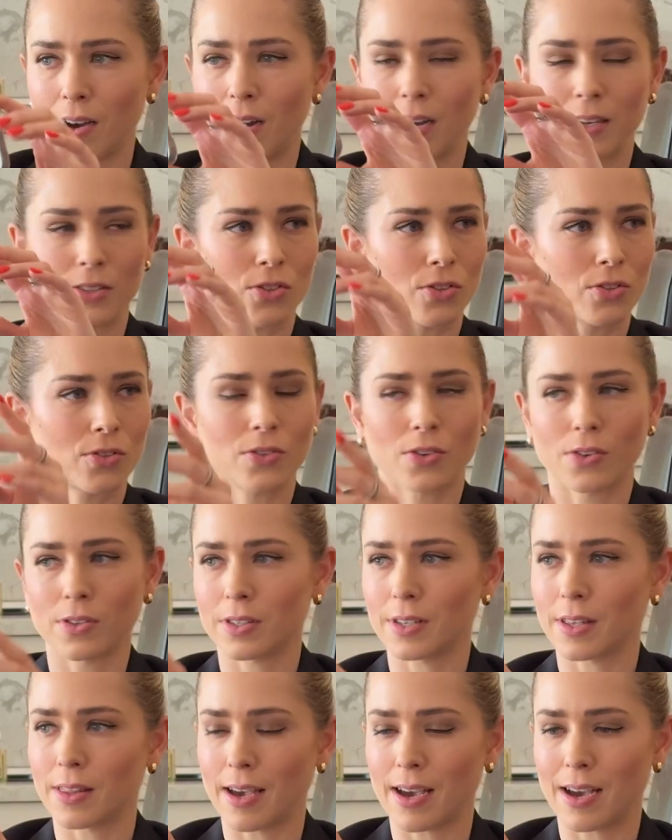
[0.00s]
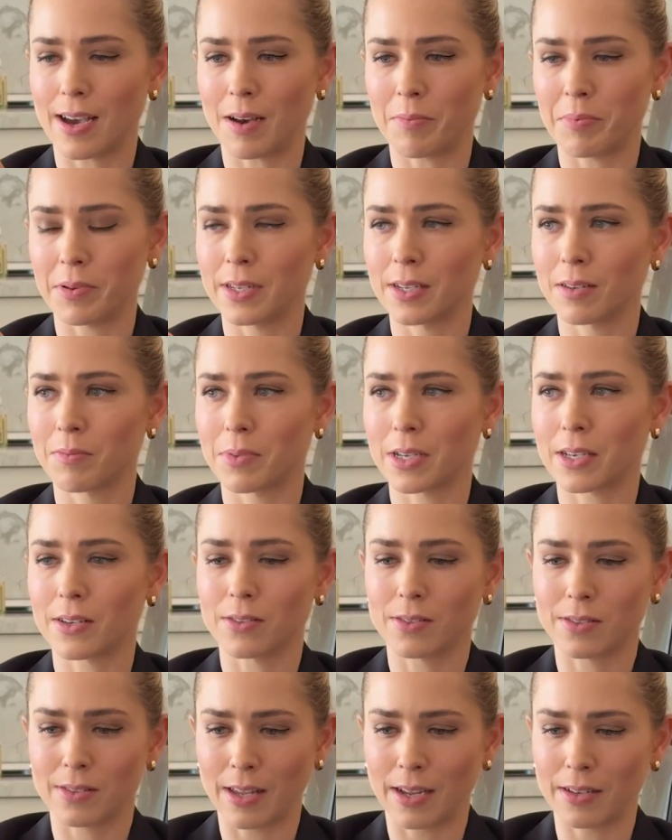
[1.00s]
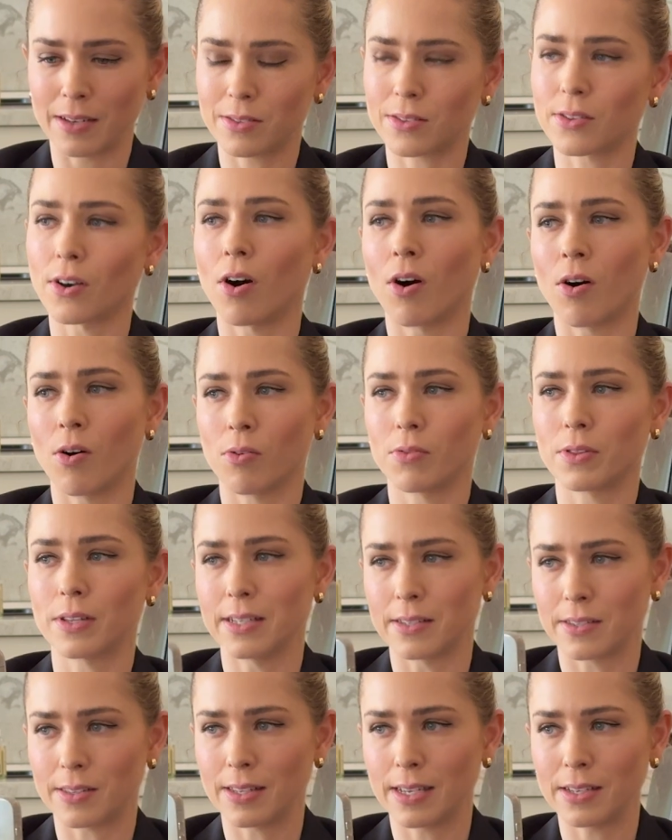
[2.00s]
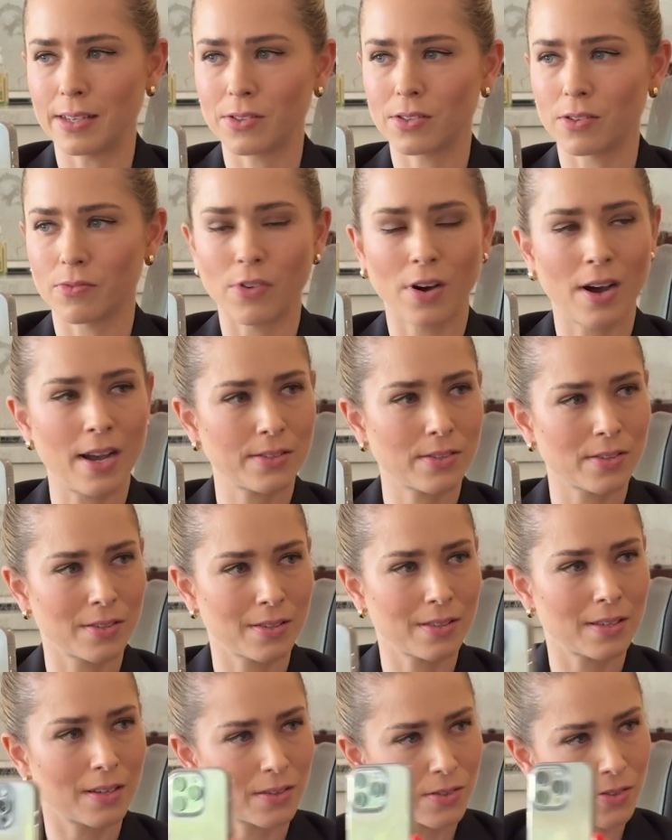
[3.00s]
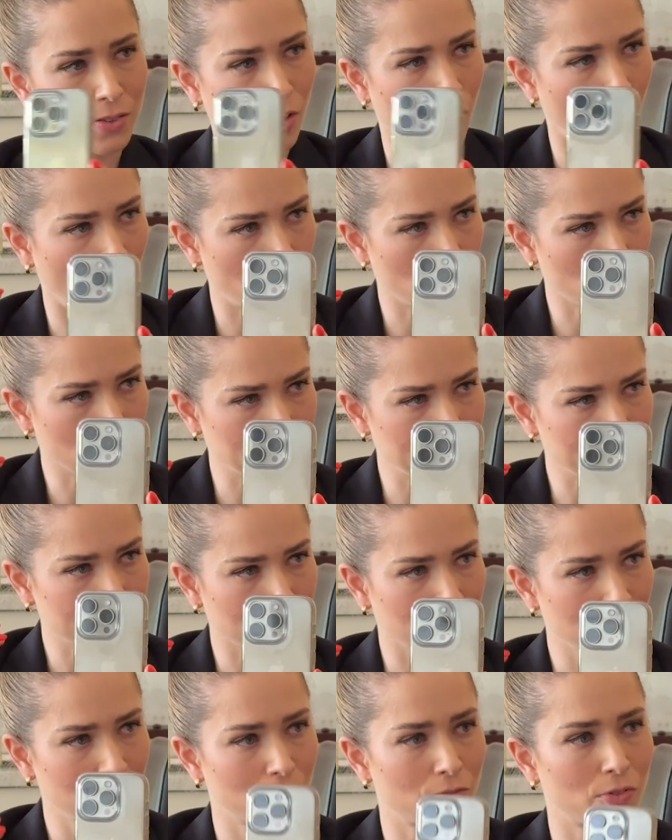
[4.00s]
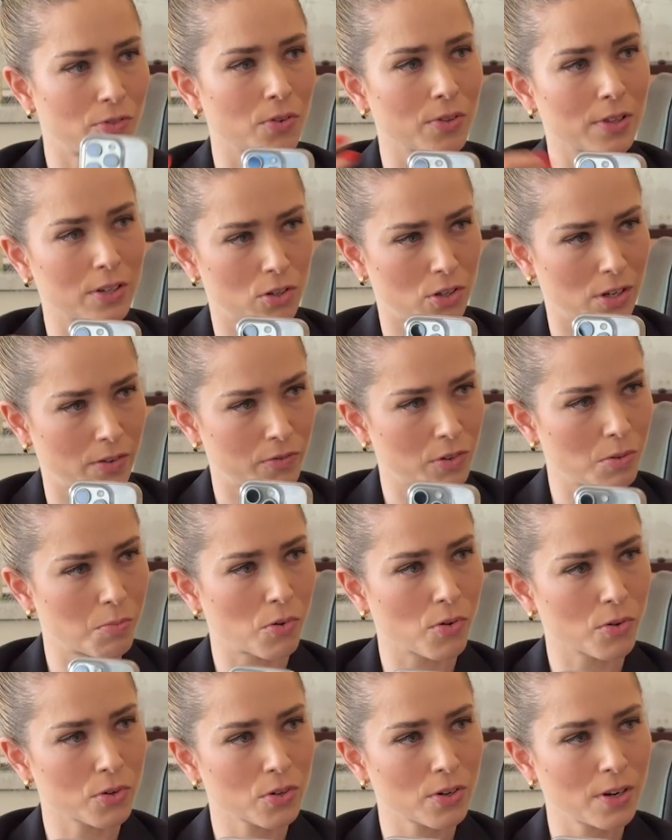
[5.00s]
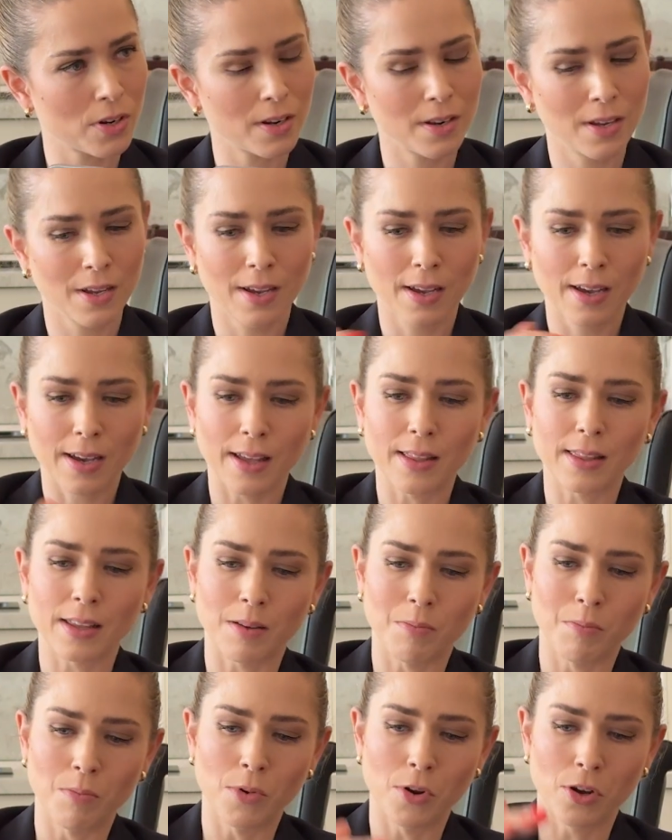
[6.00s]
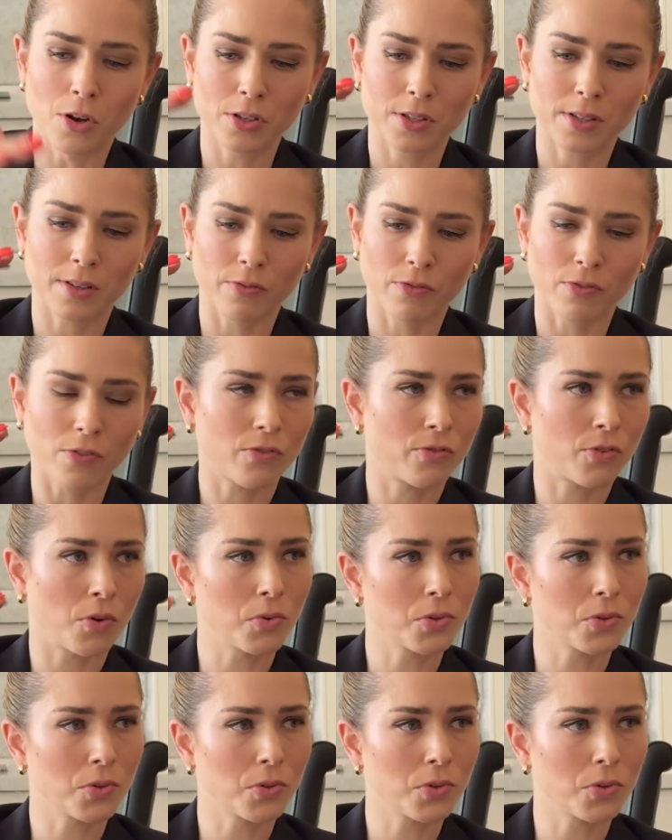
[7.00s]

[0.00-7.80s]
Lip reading: I just don't see that happening, because that's it's these devices that is the whole reason for the shift to portrait and the immersive full